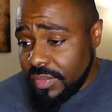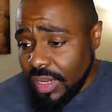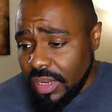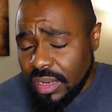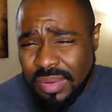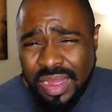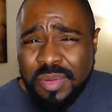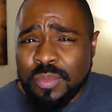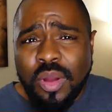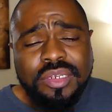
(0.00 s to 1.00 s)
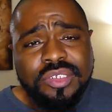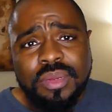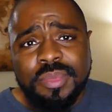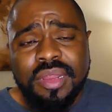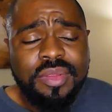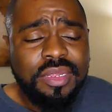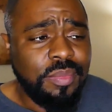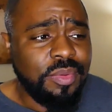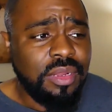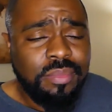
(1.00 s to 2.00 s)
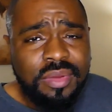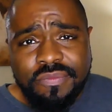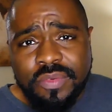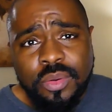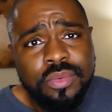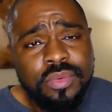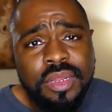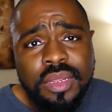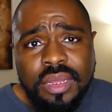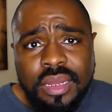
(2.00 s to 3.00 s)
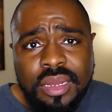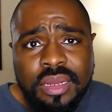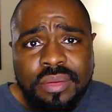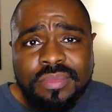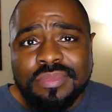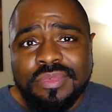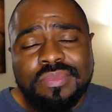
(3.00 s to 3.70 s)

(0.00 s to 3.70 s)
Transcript: Um, I've been watching. I mean, I've been keeping up my phone um,